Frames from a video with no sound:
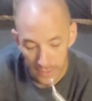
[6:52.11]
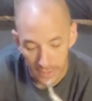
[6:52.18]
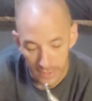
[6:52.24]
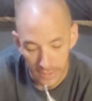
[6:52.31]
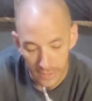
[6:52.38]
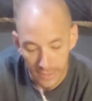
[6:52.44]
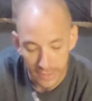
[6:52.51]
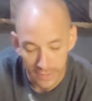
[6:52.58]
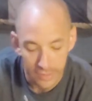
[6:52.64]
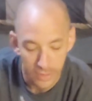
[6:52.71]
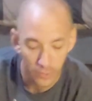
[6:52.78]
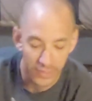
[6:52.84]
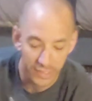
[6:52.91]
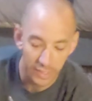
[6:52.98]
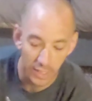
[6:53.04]

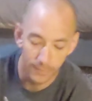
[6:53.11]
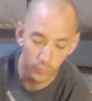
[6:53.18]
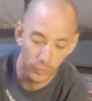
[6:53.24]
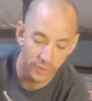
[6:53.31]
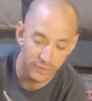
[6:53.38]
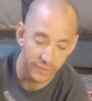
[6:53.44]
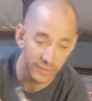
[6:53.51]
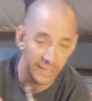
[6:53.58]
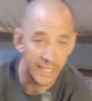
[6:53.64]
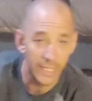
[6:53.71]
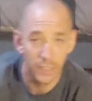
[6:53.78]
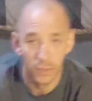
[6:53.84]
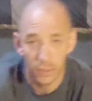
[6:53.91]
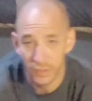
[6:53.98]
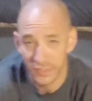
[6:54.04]
They come with
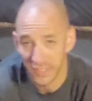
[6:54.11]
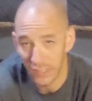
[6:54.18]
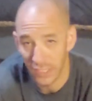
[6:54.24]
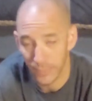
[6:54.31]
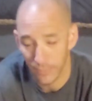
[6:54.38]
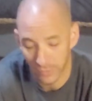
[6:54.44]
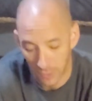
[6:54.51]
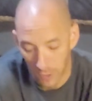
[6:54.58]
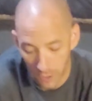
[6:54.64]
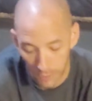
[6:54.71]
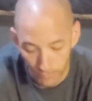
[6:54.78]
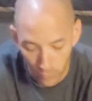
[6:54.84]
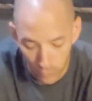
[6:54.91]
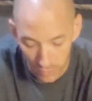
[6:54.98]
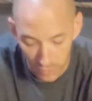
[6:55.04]
heaters, they come with
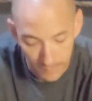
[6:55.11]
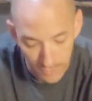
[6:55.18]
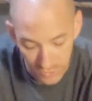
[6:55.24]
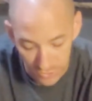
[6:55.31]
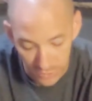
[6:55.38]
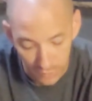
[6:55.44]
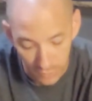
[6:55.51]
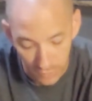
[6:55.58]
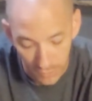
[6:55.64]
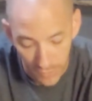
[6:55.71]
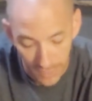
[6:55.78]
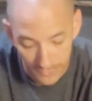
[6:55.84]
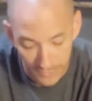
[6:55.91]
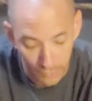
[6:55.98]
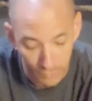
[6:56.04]
cardboard, a bunch of other
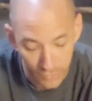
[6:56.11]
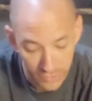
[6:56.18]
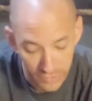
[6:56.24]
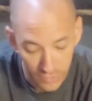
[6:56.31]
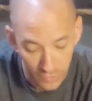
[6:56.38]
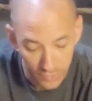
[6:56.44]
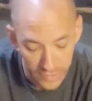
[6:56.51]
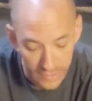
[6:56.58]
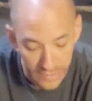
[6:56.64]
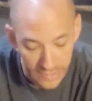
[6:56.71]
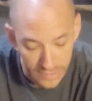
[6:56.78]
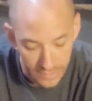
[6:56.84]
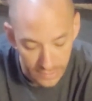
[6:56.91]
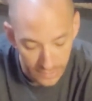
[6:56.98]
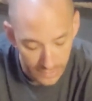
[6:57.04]
crap that you really don't
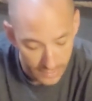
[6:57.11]
need,